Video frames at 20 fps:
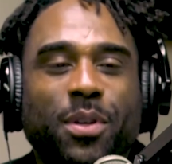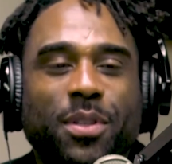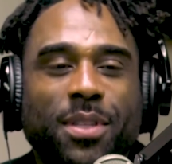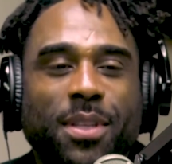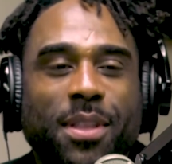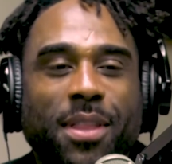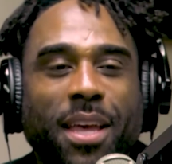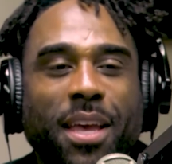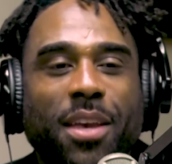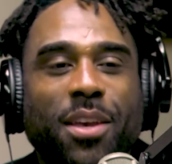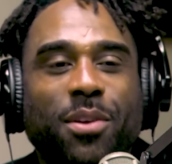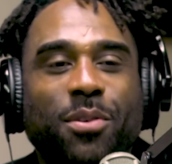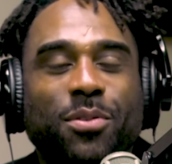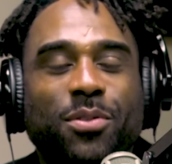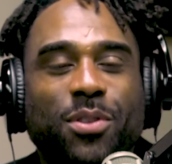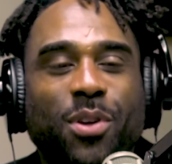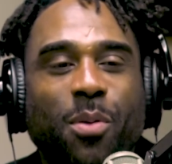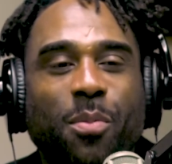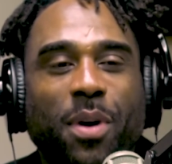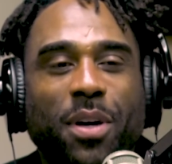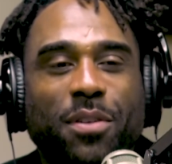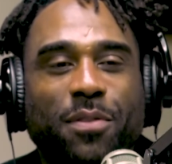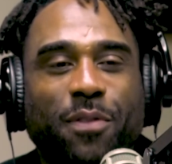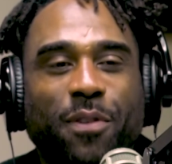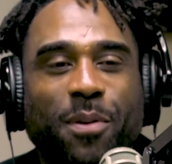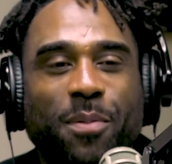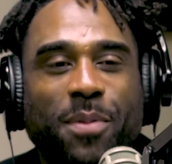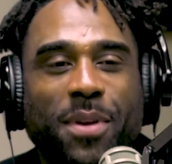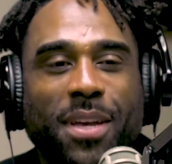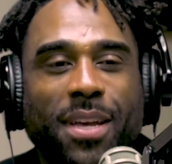Wilson, thank you so much
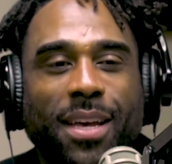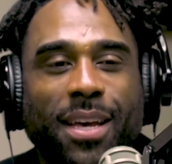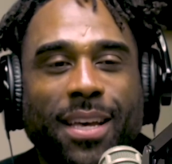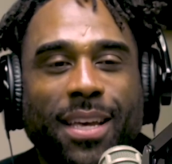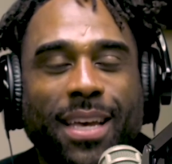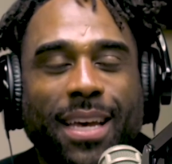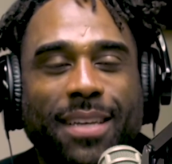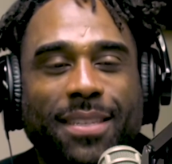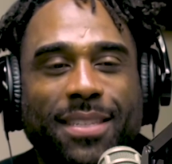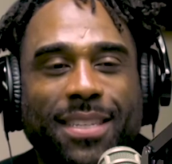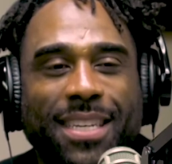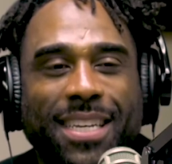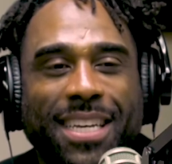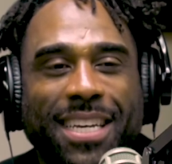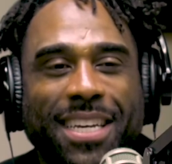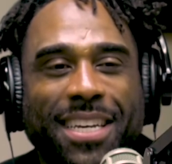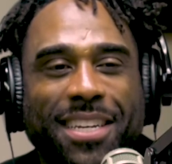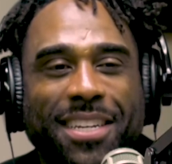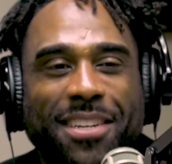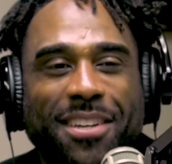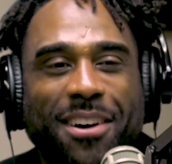for being a guest again